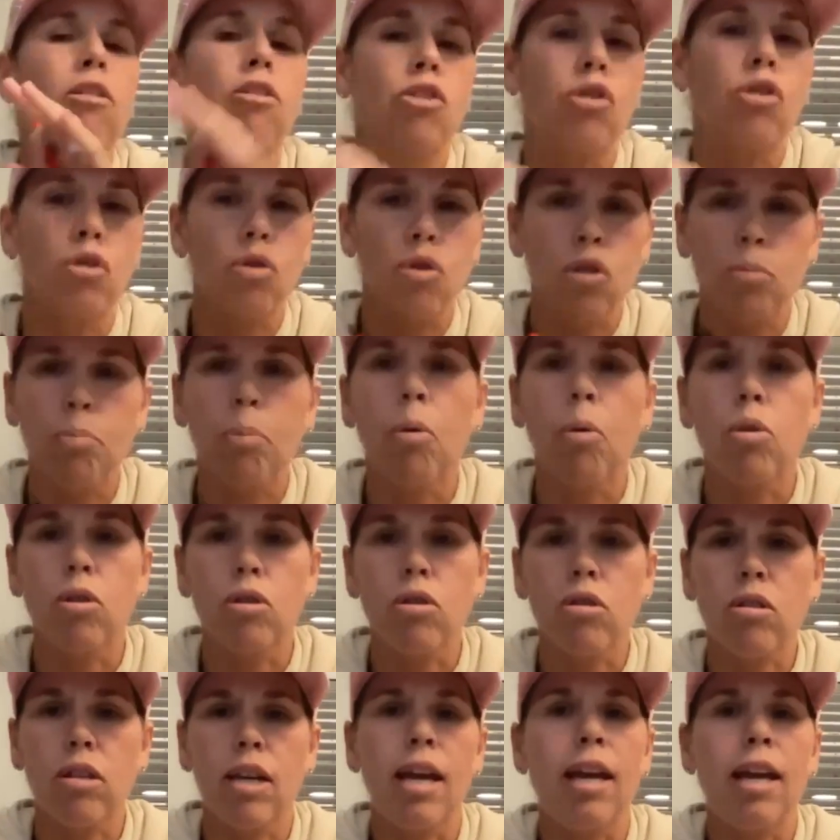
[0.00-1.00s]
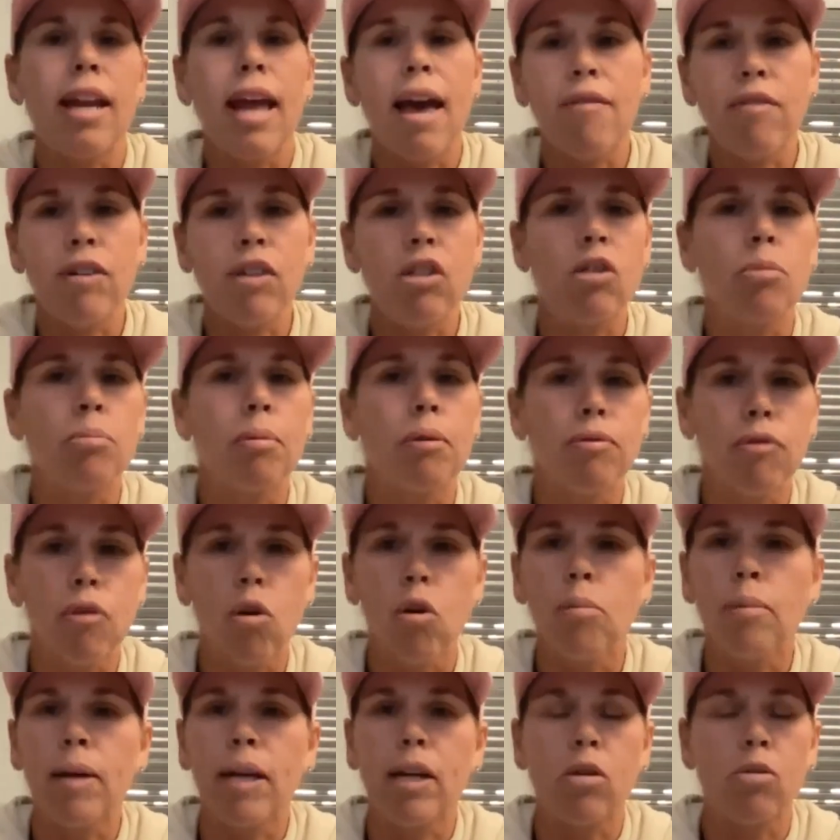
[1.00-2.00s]
other 2 sports and having to
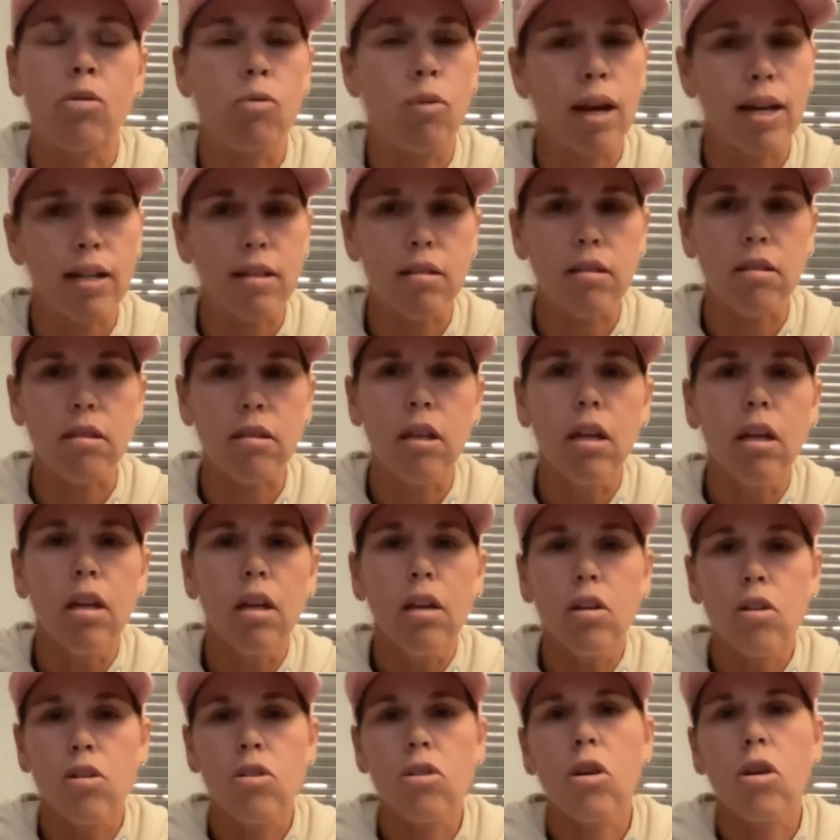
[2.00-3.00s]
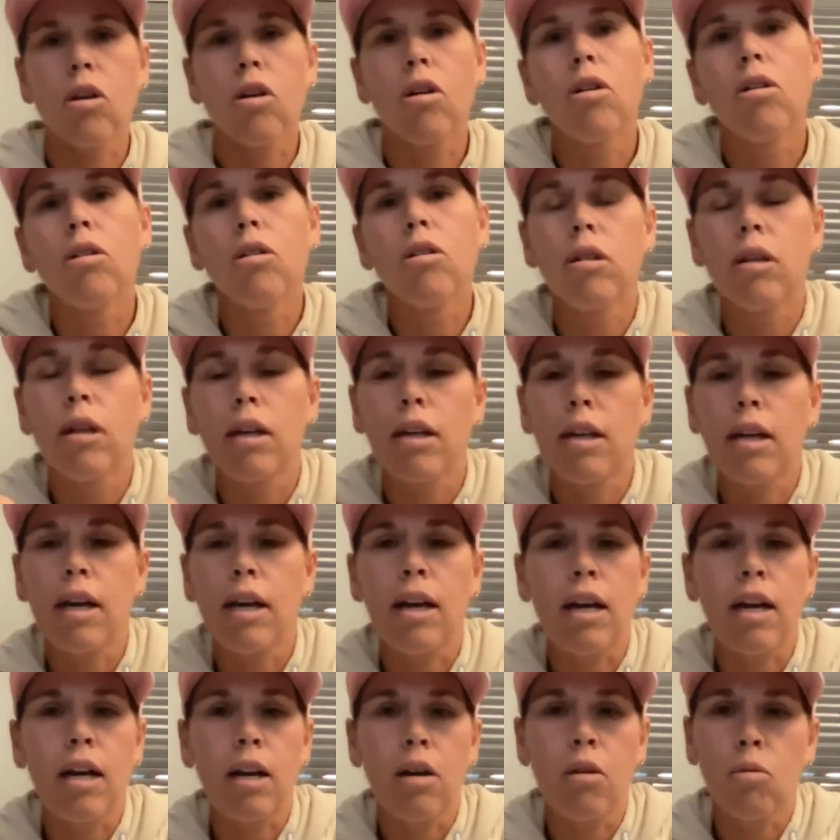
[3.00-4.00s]
perform at a race. So
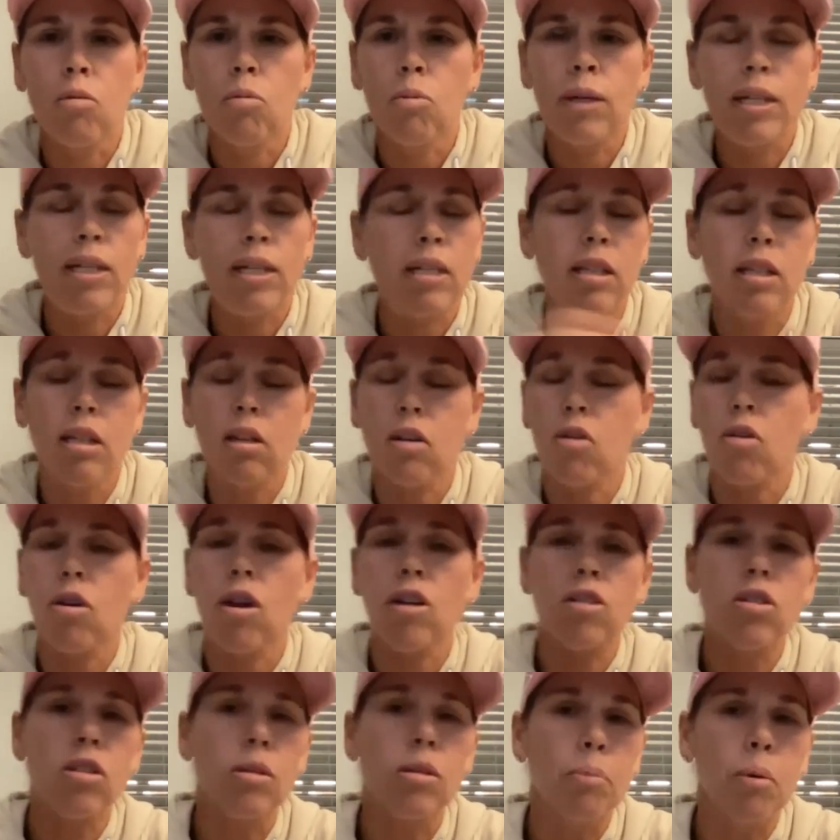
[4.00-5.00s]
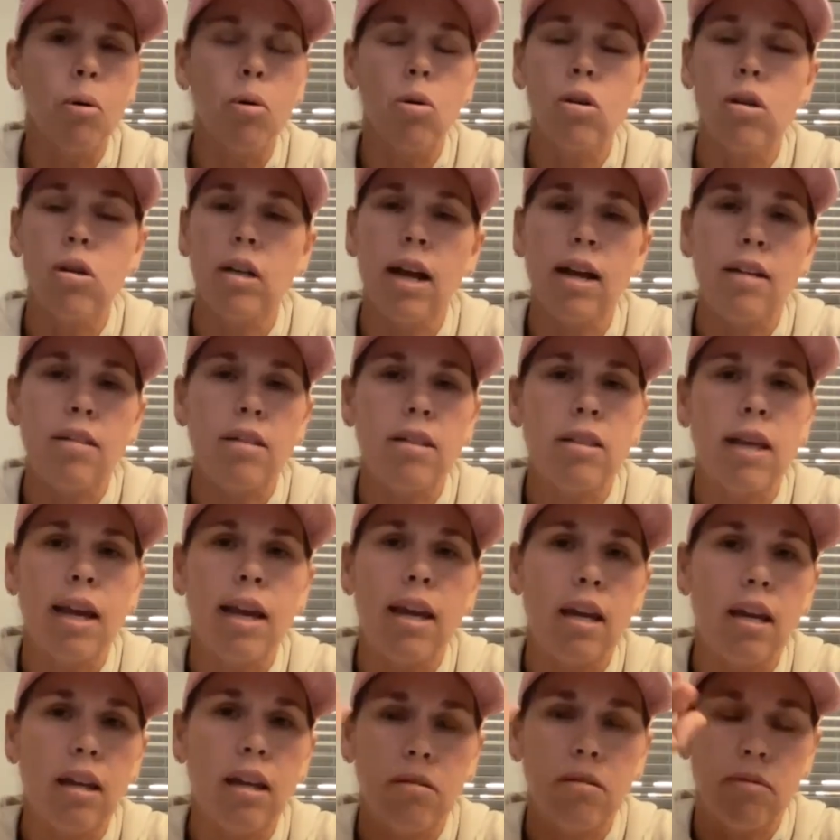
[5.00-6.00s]
we see it across the board. I'd
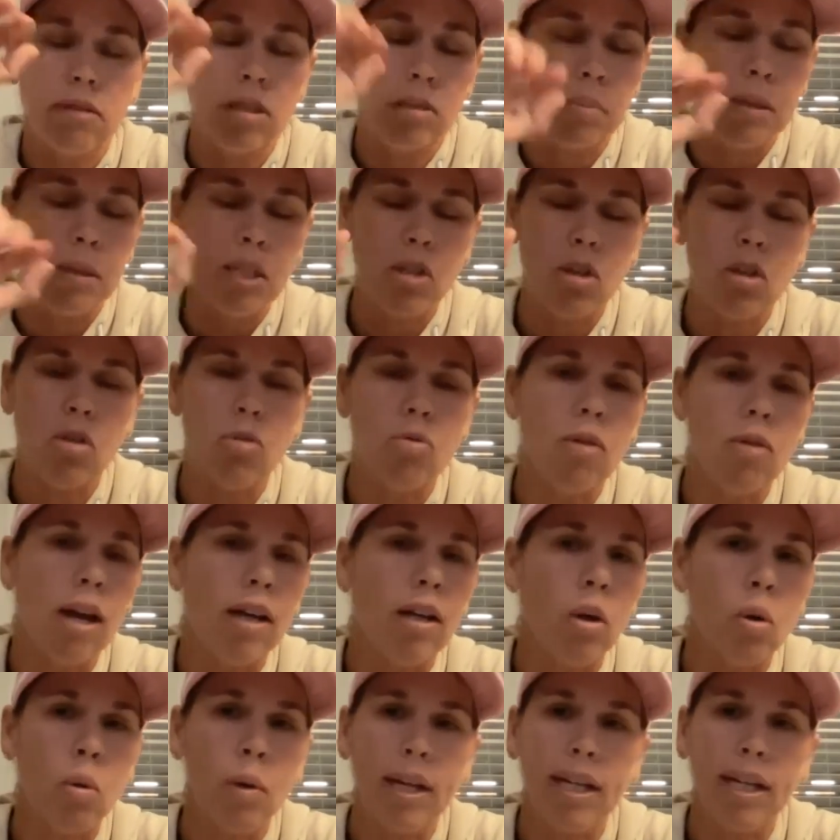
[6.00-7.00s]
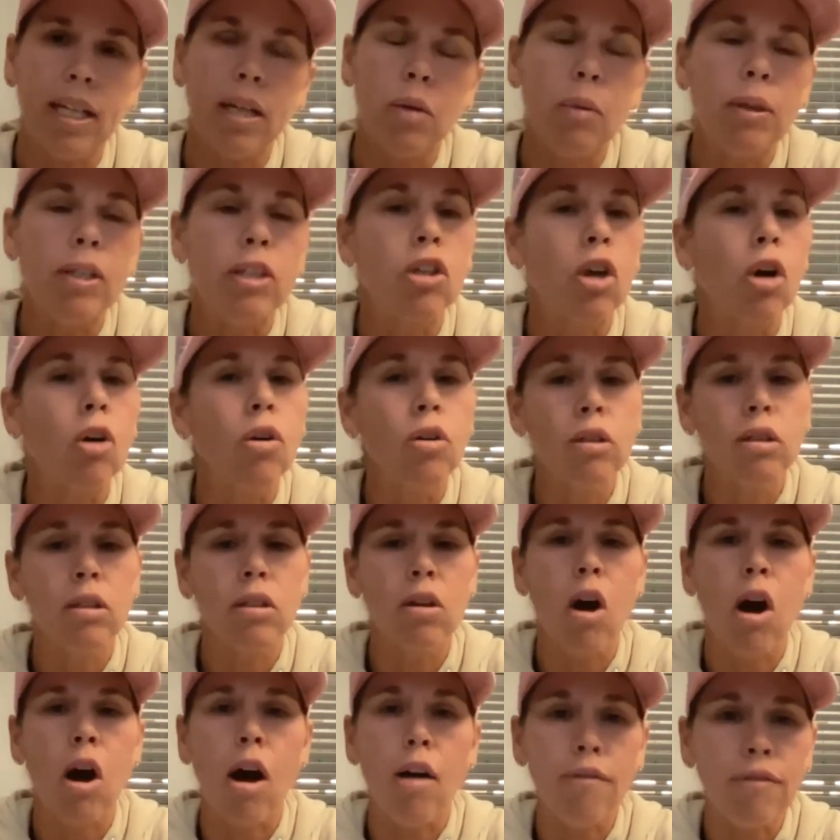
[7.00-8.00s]
say speak to the run quickly. We
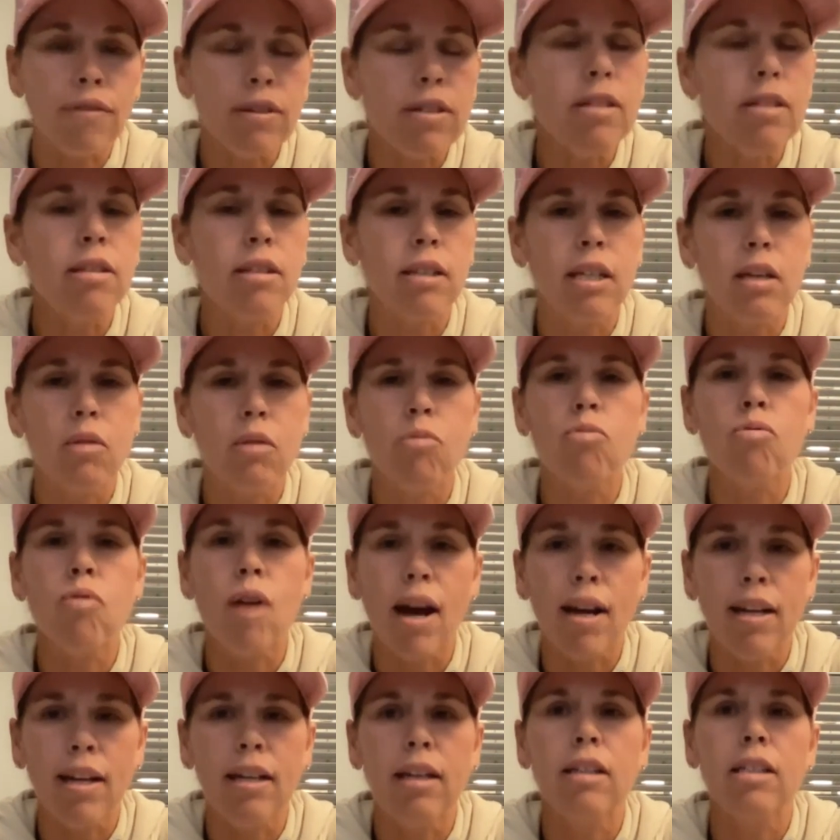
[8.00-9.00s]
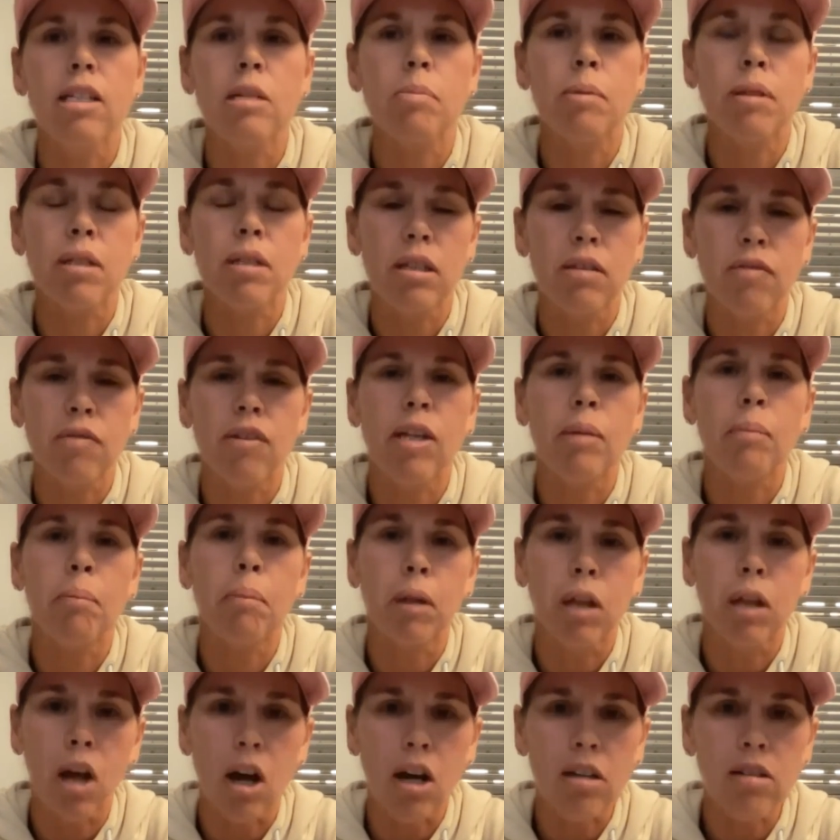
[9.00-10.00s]
don't often see run specific
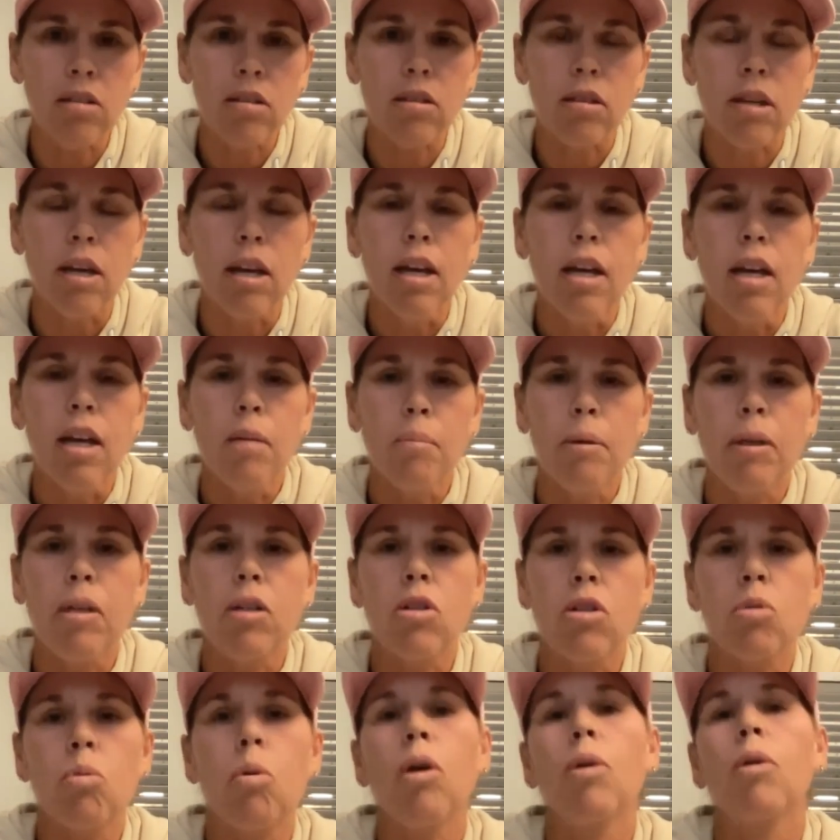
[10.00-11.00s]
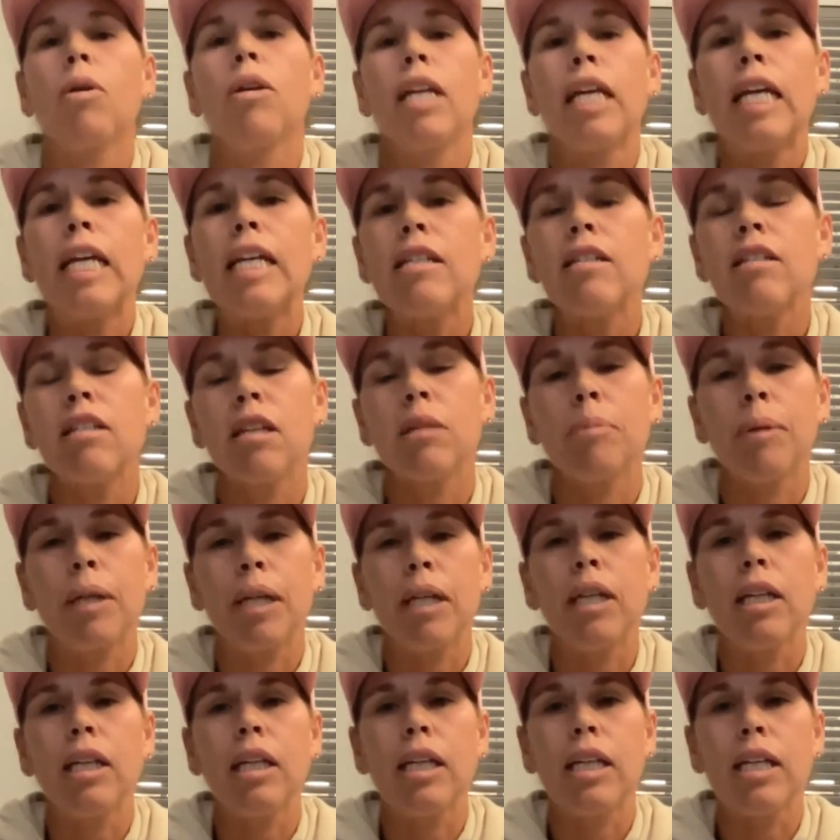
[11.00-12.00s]
blocks because what it is
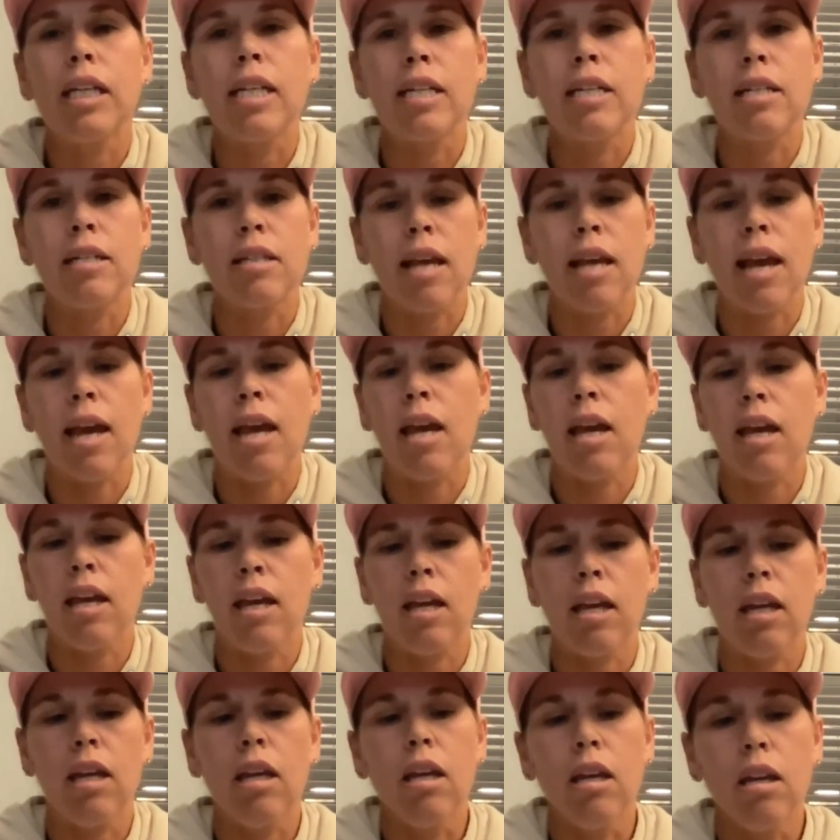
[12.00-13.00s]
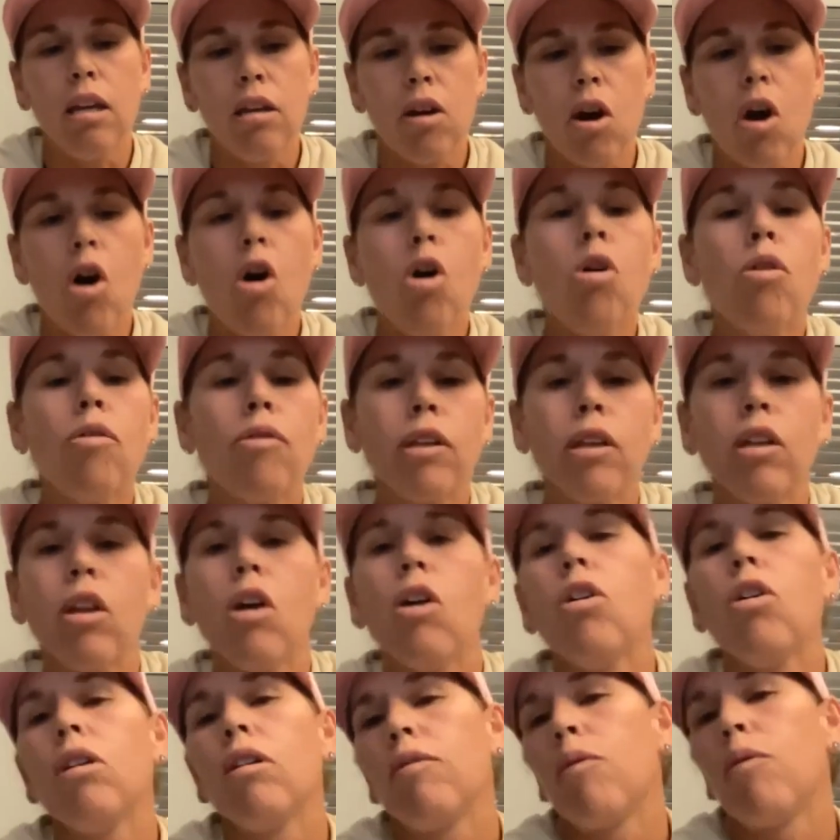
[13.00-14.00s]
typically is a
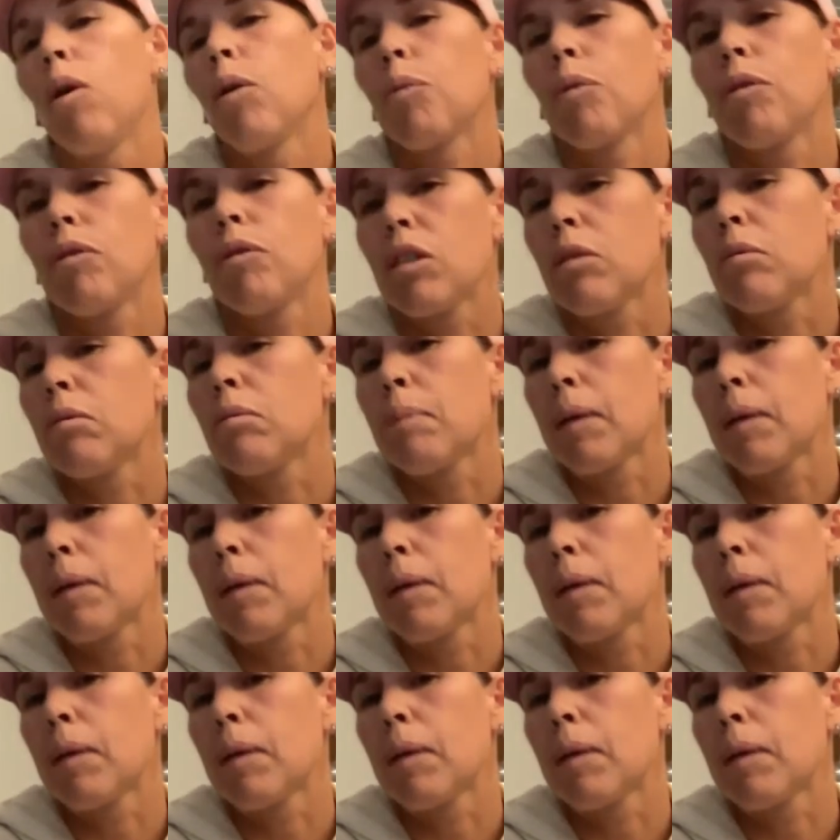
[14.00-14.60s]
overload of what we've